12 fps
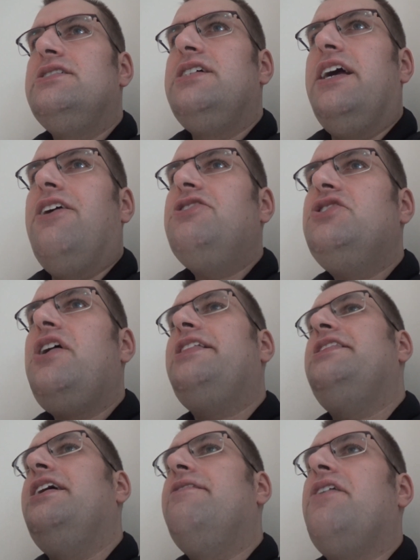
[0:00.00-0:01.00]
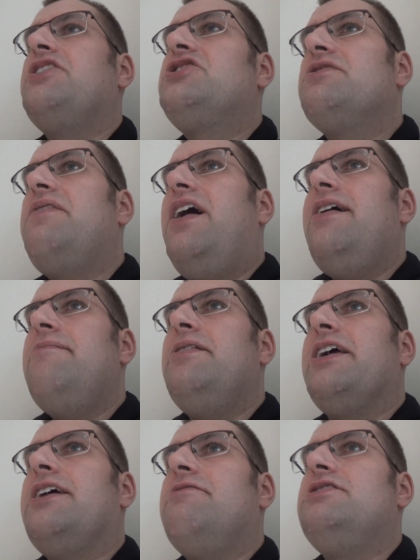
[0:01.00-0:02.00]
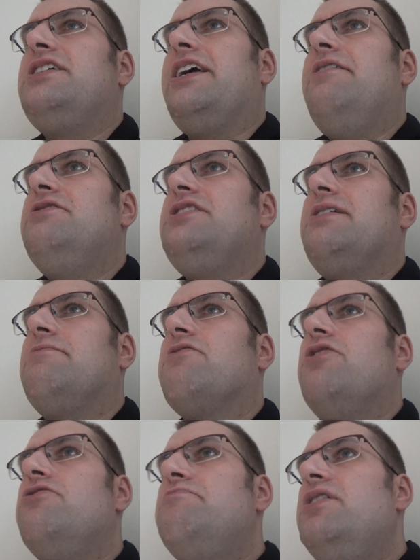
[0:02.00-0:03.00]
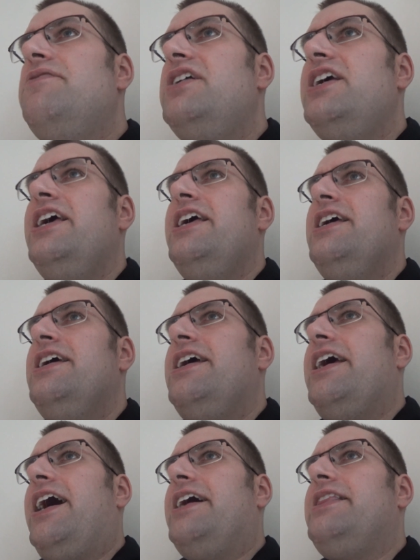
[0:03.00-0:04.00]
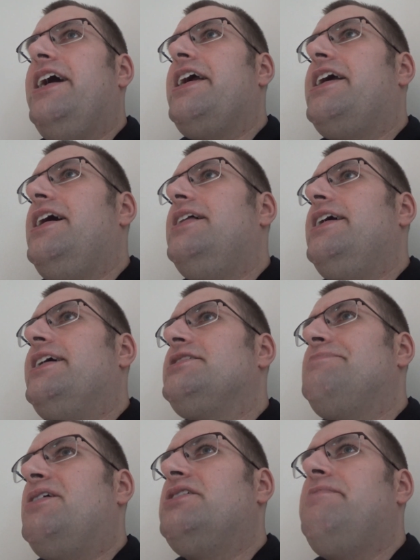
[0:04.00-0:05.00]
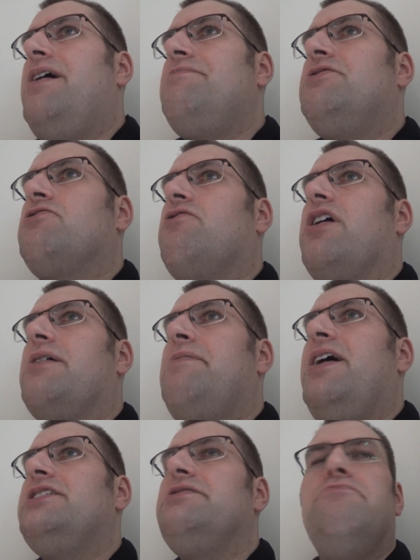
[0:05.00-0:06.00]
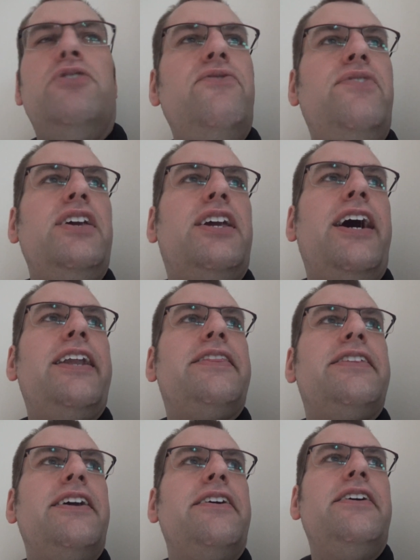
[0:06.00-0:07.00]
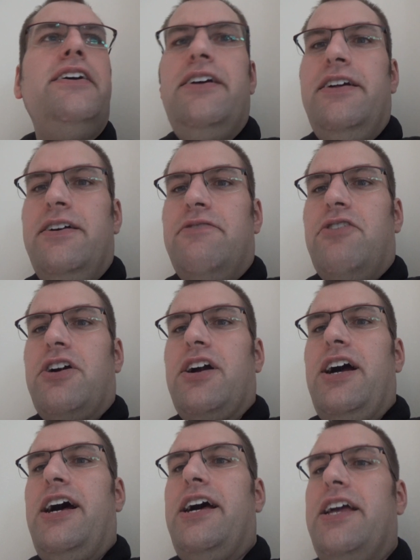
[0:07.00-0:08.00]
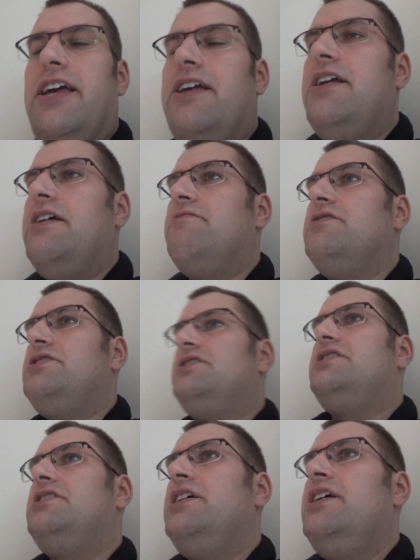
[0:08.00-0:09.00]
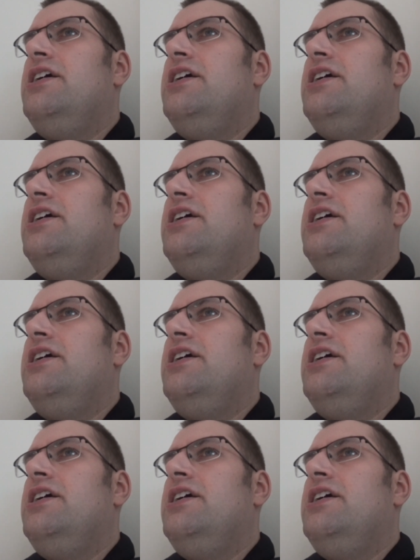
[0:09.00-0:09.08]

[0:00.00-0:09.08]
it also had the adventure vibe. Like it was like a road movie. It had like a SpongeBob SquarePants movie kind of thing, where it was